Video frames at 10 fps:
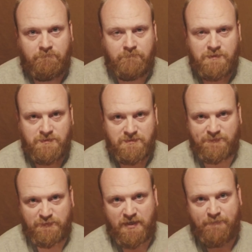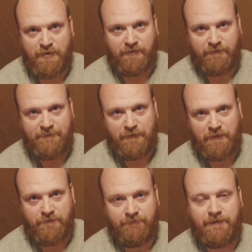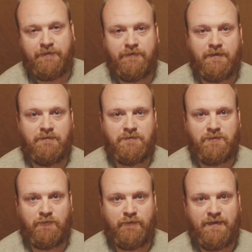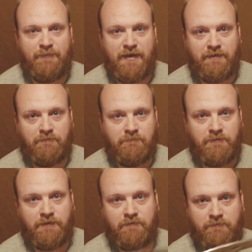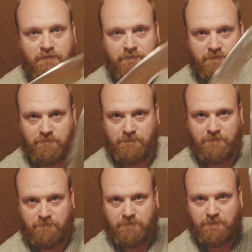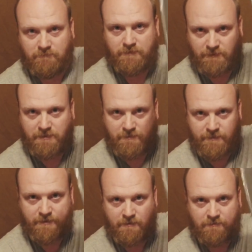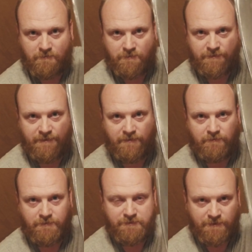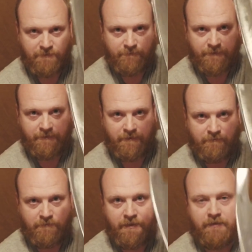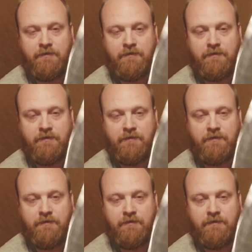Hit the subscribe button right below the video there. It's a little red button, you know, right down there. See it? You see it? Right there. Yeah.